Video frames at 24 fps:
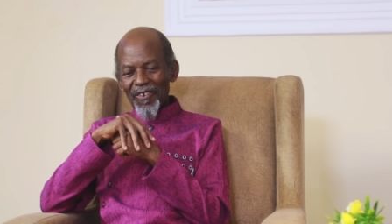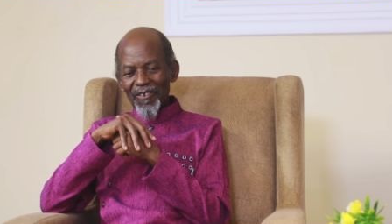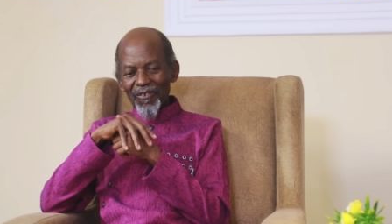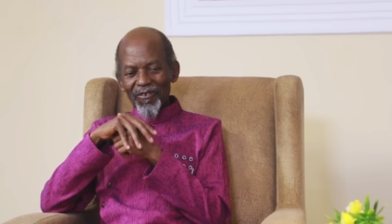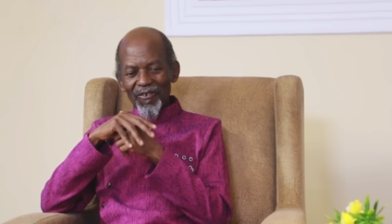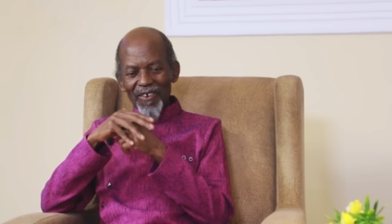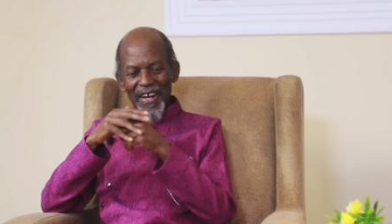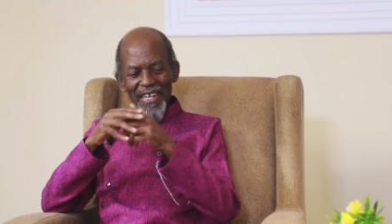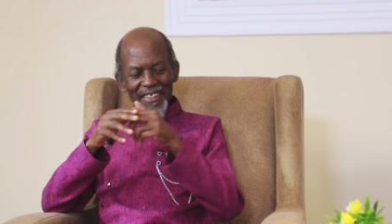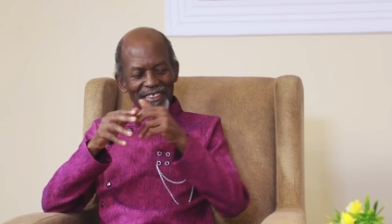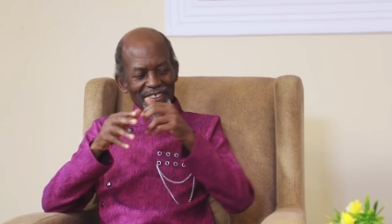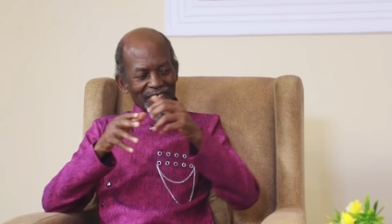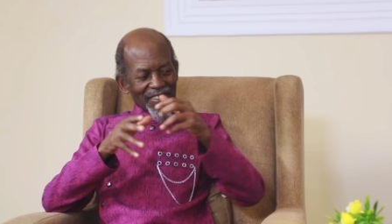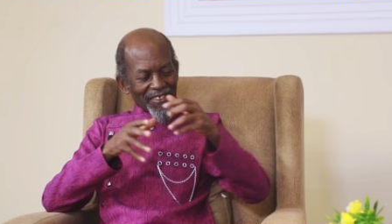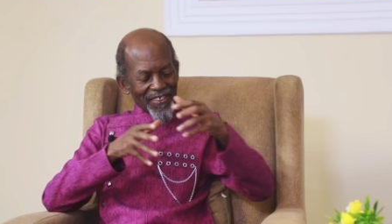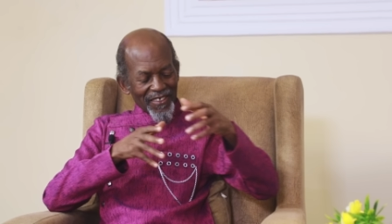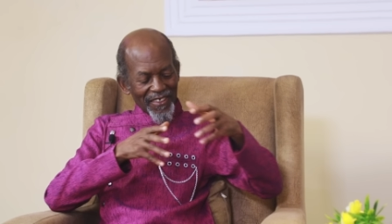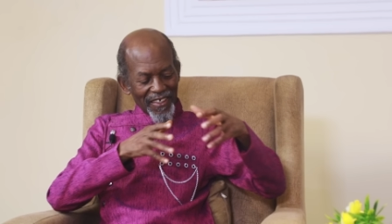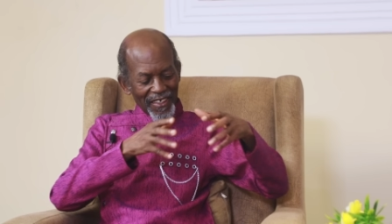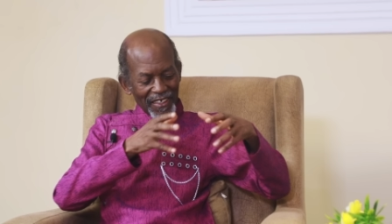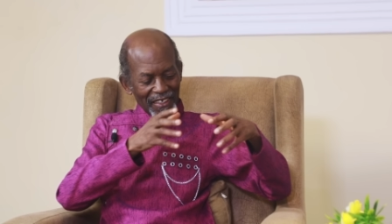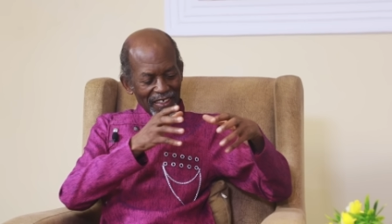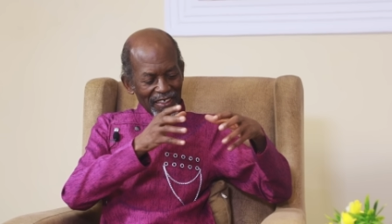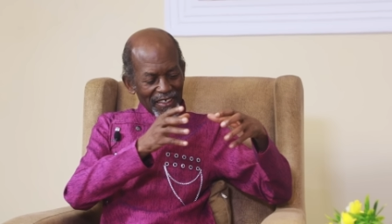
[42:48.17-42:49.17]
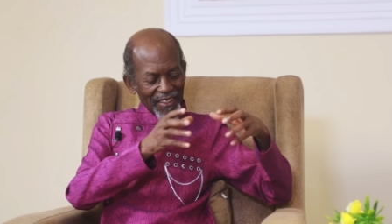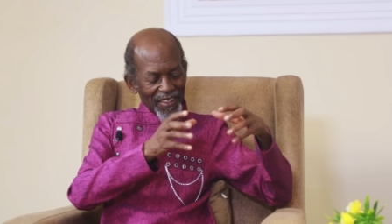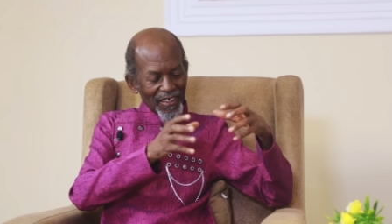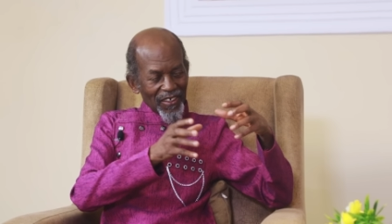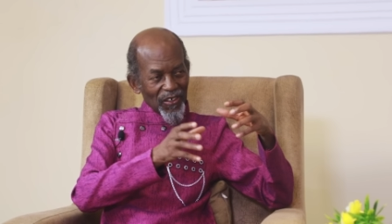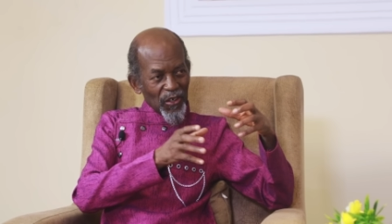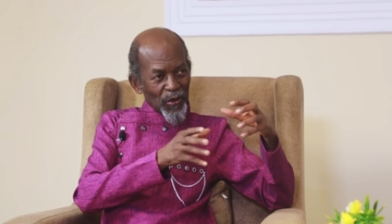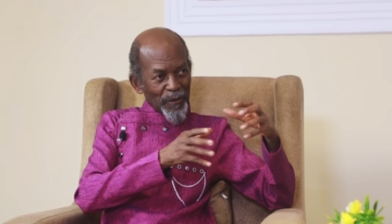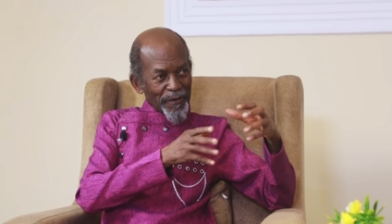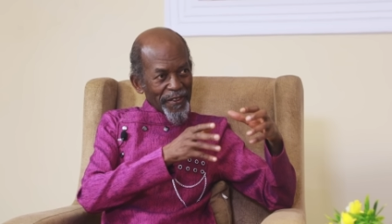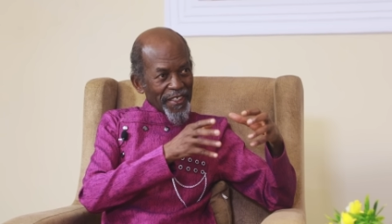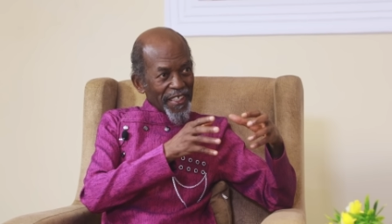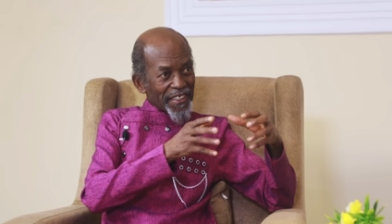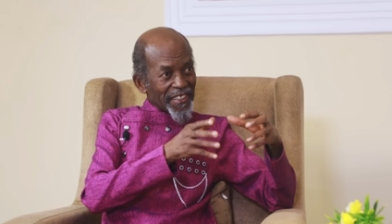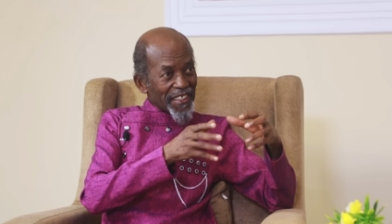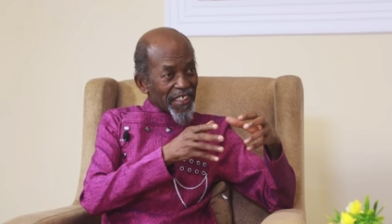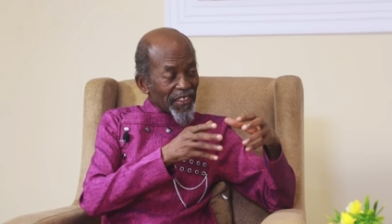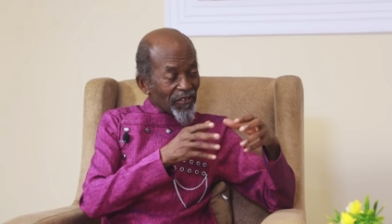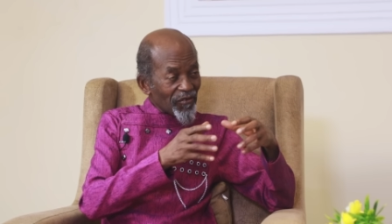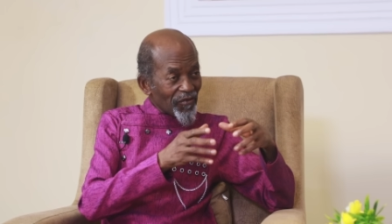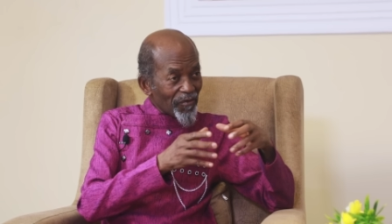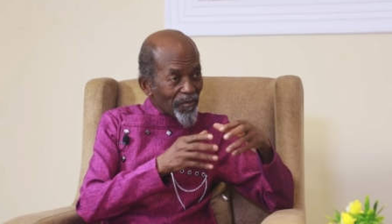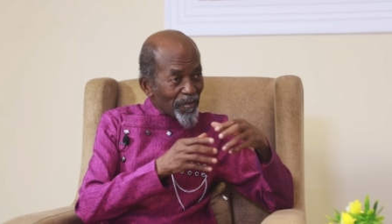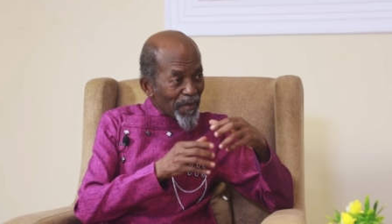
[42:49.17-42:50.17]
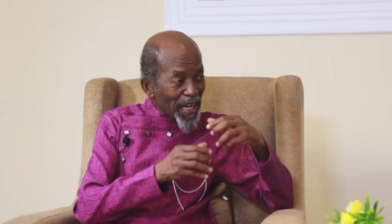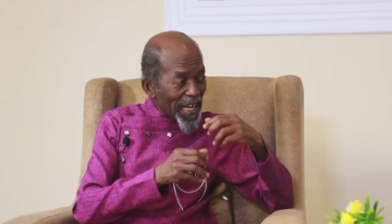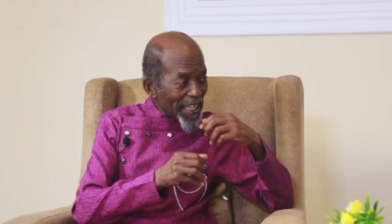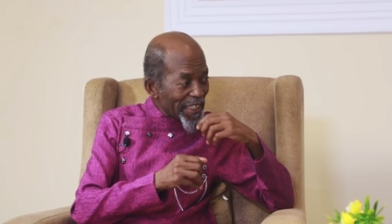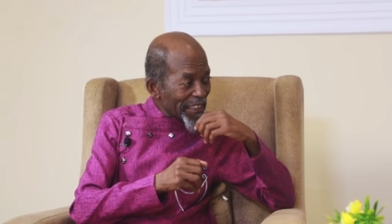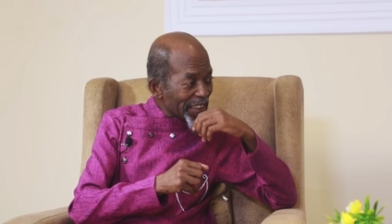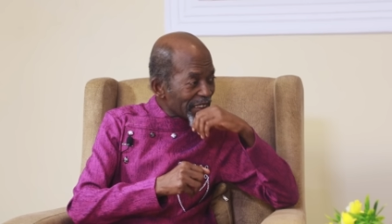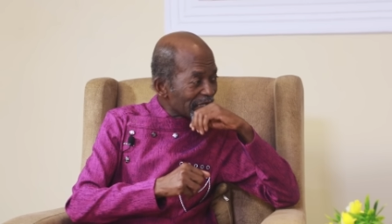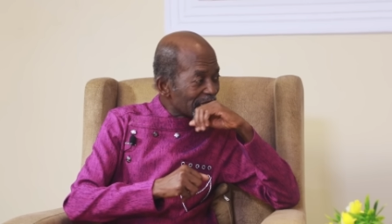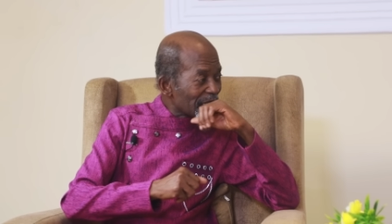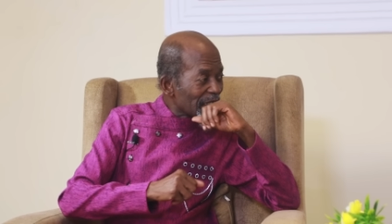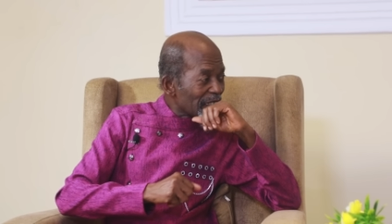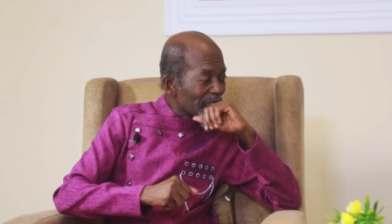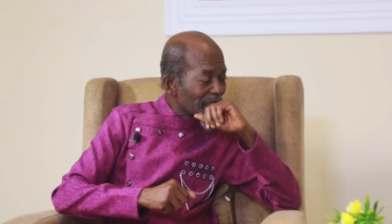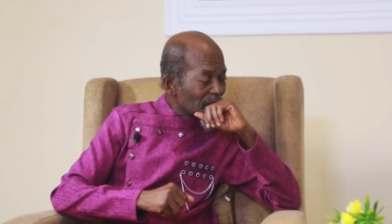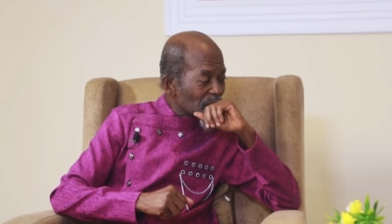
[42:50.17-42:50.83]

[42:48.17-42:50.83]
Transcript: one's objective mind,